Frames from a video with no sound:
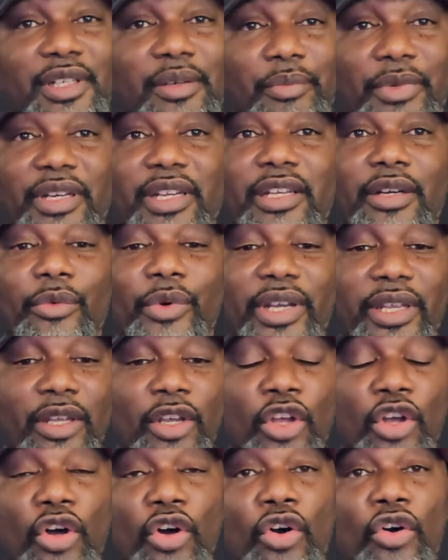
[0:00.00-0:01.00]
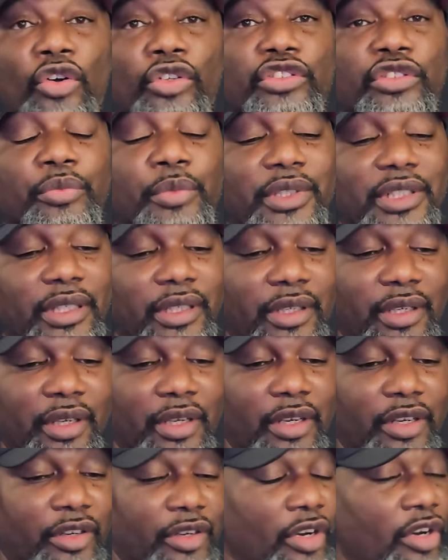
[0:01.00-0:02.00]
But anyway, ultimately,
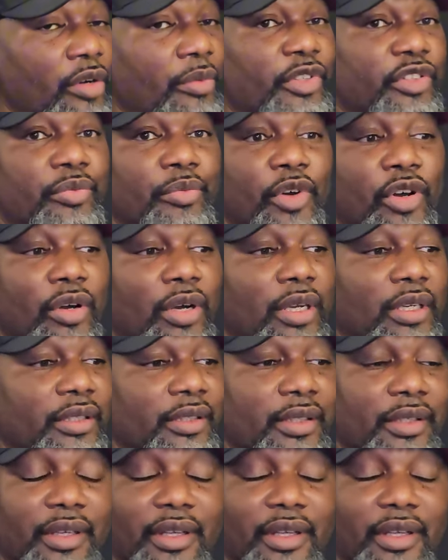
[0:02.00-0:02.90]
Kirby Smart,